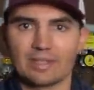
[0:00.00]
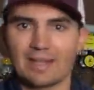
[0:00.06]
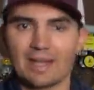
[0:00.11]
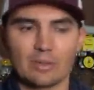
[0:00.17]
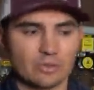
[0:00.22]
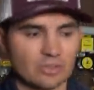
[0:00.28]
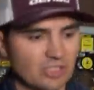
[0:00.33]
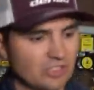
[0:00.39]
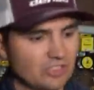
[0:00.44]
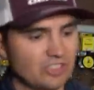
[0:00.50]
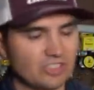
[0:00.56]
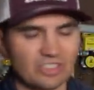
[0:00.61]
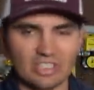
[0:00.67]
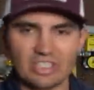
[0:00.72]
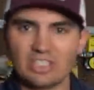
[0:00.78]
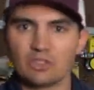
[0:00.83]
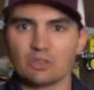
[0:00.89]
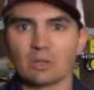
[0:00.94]
And that was
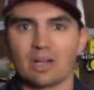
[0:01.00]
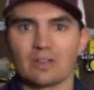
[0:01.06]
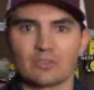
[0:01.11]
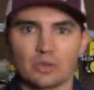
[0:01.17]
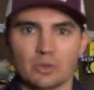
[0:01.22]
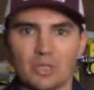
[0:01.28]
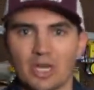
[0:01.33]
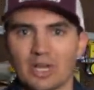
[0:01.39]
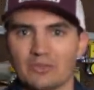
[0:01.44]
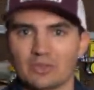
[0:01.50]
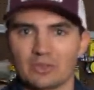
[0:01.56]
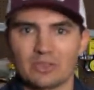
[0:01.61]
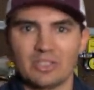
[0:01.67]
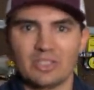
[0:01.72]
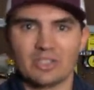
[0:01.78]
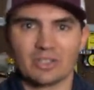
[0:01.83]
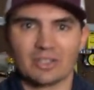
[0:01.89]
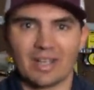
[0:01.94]
consistent year after year after
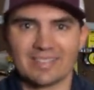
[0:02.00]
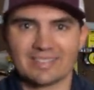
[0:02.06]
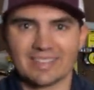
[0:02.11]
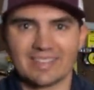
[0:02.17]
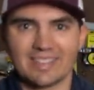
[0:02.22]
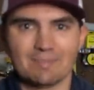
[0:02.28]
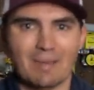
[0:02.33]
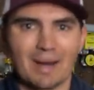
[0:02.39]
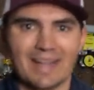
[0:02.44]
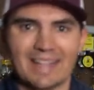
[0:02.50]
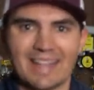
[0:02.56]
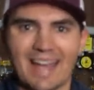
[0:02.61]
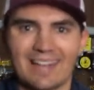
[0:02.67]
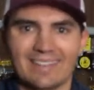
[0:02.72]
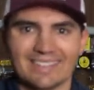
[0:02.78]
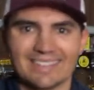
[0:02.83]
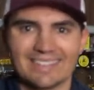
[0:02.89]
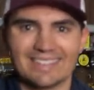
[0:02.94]
year as I did my
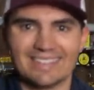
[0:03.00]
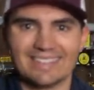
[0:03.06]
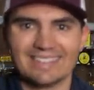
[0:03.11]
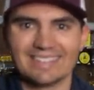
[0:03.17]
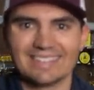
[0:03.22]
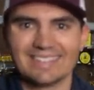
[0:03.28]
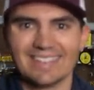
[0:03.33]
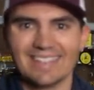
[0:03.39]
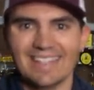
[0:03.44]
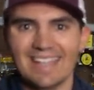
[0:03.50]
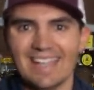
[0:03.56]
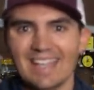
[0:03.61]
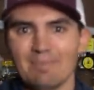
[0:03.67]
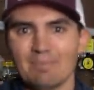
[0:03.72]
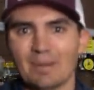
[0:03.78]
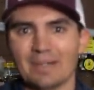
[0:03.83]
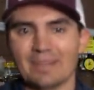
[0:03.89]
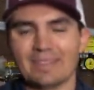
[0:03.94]
analyses.
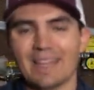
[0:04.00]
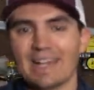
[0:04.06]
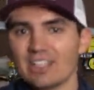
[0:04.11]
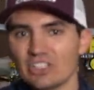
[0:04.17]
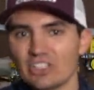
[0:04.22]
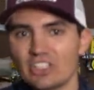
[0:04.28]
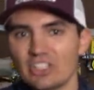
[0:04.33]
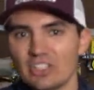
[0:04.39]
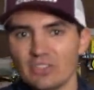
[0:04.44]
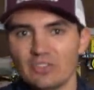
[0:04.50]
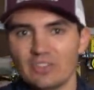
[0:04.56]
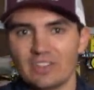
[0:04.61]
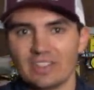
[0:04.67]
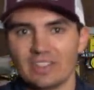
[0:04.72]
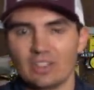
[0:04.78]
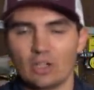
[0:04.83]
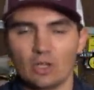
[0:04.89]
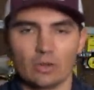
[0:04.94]
But that
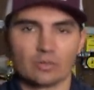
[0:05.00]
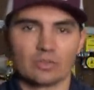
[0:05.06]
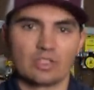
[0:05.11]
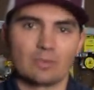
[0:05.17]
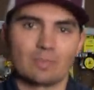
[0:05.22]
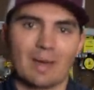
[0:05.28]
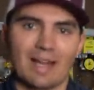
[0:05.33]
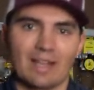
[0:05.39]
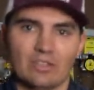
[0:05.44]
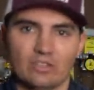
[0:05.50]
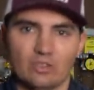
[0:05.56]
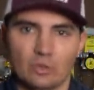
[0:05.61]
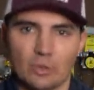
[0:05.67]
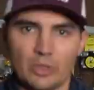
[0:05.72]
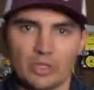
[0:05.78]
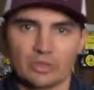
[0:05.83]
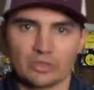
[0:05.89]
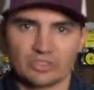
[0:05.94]
shifted over these past
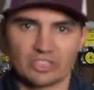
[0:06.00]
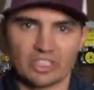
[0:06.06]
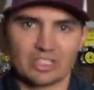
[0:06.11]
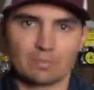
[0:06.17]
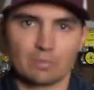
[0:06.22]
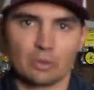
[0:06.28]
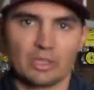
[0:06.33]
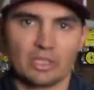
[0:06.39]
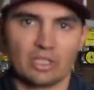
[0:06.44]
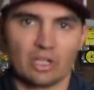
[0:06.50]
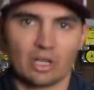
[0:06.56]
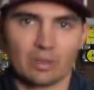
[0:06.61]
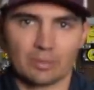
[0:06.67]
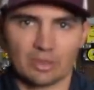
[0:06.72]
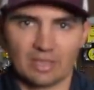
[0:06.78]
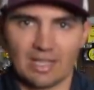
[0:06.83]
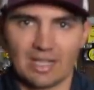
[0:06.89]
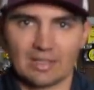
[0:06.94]
2 years since putting
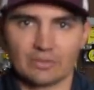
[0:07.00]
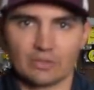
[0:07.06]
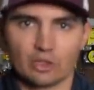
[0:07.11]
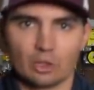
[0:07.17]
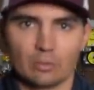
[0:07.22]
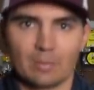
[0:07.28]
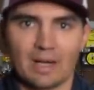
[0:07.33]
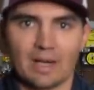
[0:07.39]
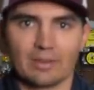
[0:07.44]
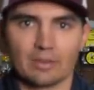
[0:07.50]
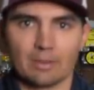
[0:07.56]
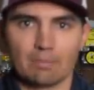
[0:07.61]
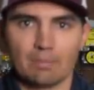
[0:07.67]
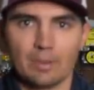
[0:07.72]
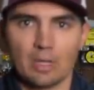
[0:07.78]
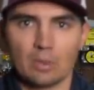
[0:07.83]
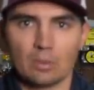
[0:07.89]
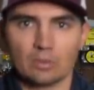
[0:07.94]
Garmin LiveScope on the
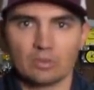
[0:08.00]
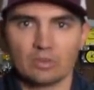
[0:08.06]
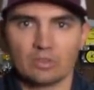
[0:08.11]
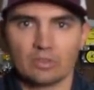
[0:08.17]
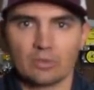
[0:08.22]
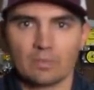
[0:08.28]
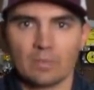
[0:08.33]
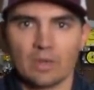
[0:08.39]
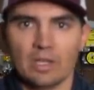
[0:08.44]
boat.